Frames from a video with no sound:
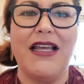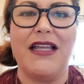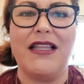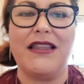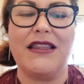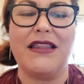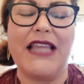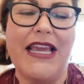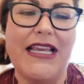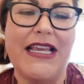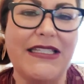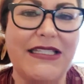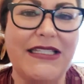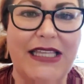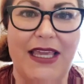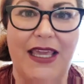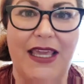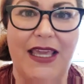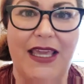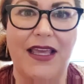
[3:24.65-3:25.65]

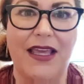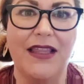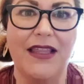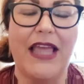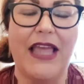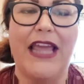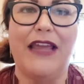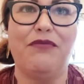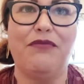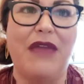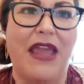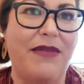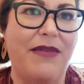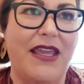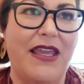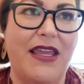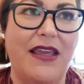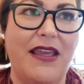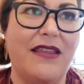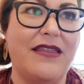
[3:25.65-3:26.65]
lazy like
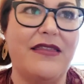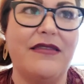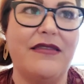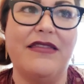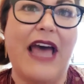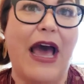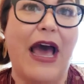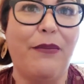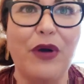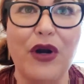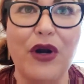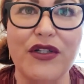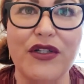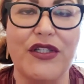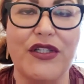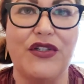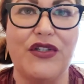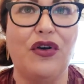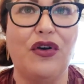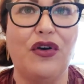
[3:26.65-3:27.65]
maybe that
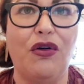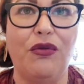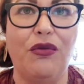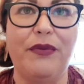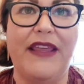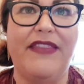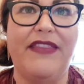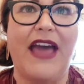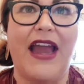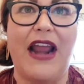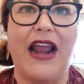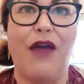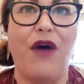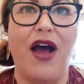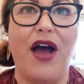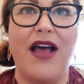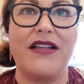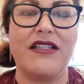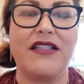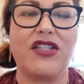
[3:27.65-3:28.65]
person told me that I
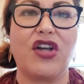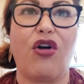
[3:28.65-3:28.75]
was,